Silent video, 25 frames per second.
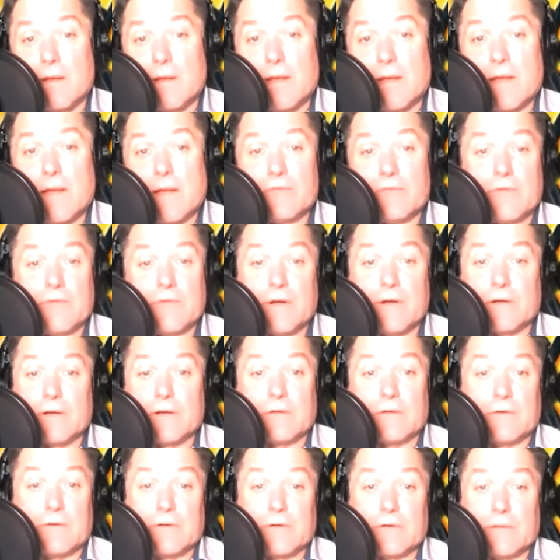Andrea
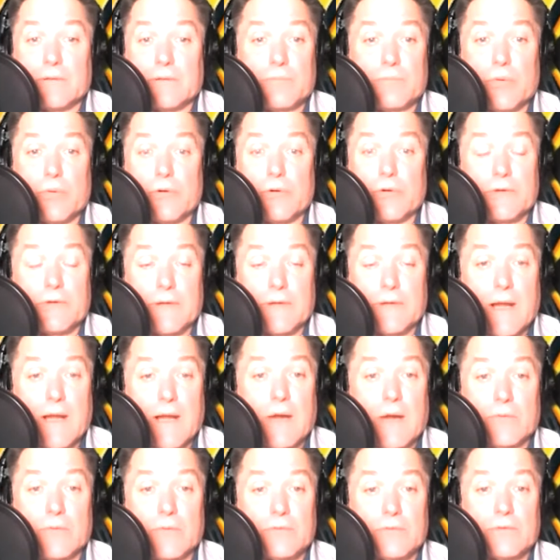clearly pointed
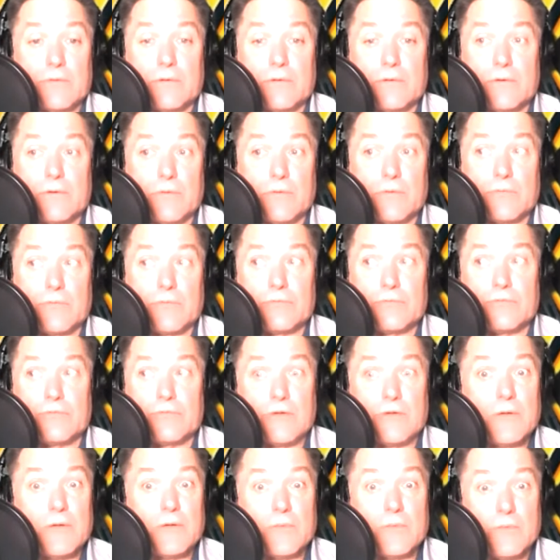out,
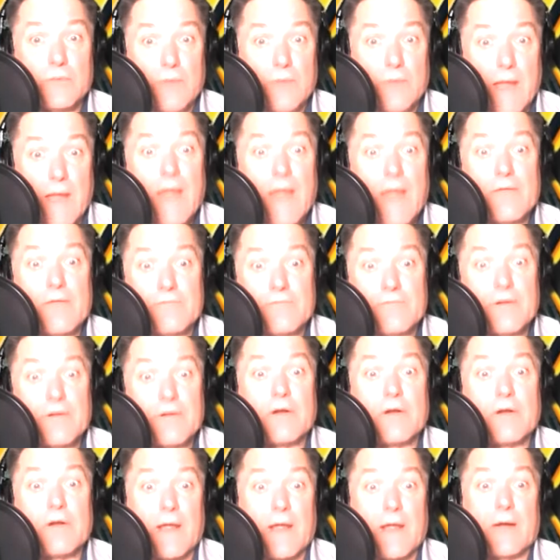she had
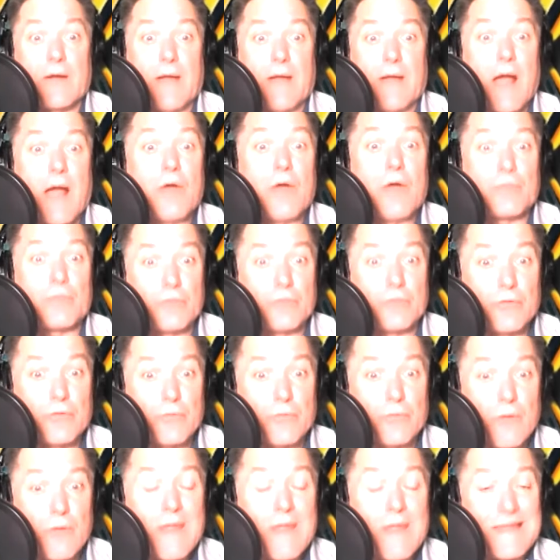figured out how to
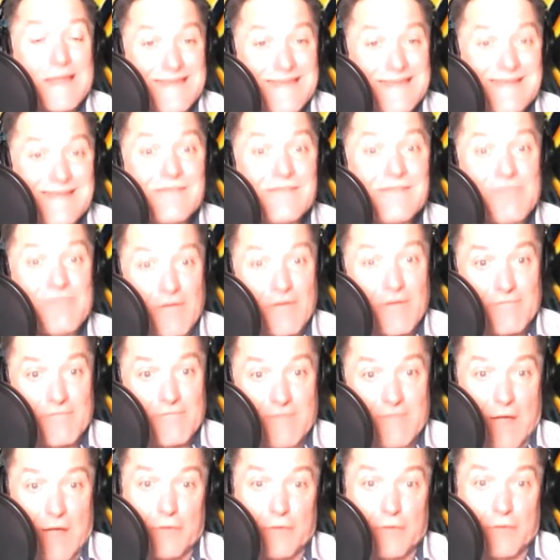give
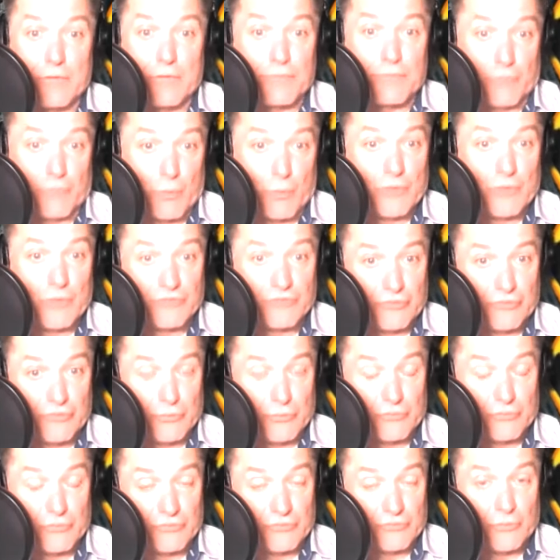value for what she
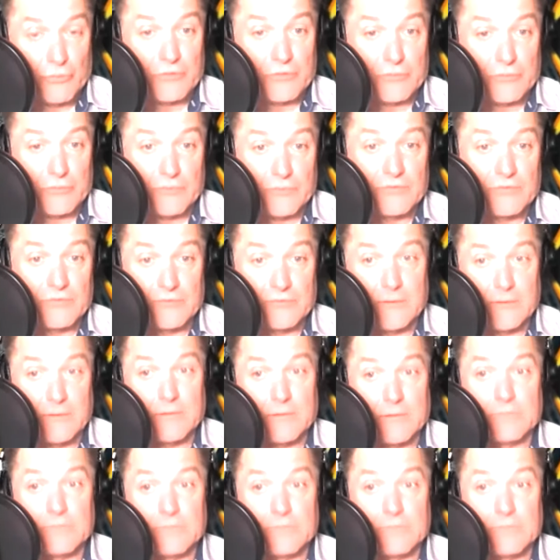was going to receive.